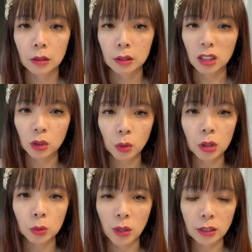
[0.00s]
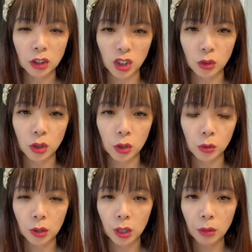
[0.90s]
The Lord wants you
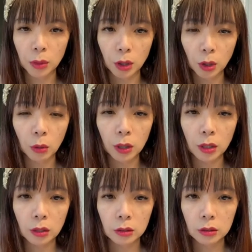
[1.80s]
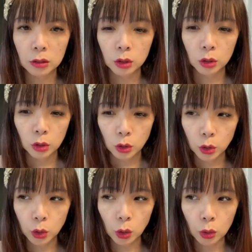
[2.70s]
to keep going,
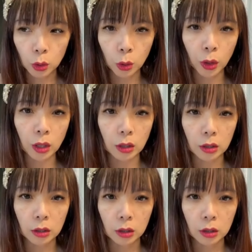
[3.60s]
don't quit